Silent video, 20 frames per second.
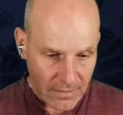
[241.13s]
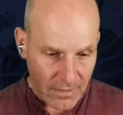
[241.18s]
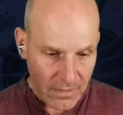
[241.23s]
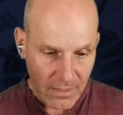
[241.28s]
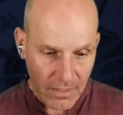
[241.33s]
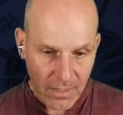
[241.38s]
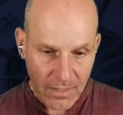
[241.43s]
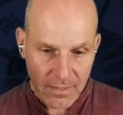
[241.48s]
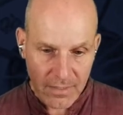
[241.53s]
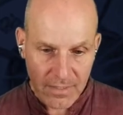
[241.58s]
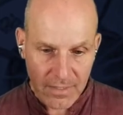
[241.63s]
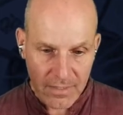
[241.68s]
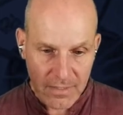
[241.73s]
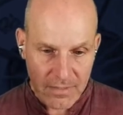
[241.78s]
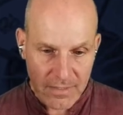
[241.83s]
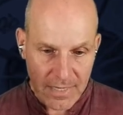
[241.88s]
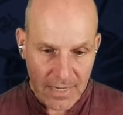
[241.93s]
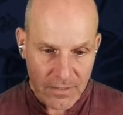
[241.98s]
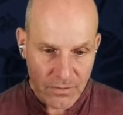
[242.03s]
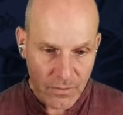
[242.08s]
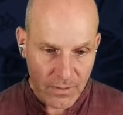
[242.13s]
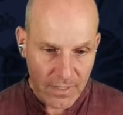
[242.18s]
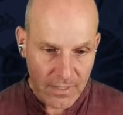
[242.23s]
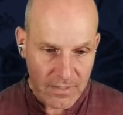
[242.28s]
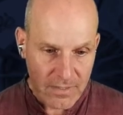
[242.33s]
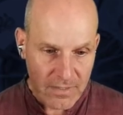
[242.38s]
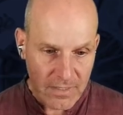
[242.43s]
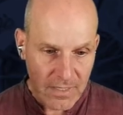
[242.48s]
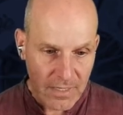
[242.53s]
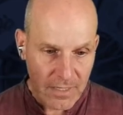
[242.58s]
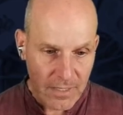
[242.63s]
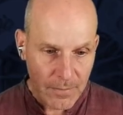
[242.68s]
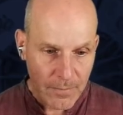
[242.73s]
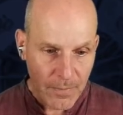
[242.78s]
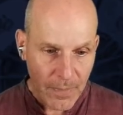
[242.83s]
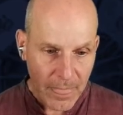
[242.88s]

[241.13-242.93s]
card is, as you can see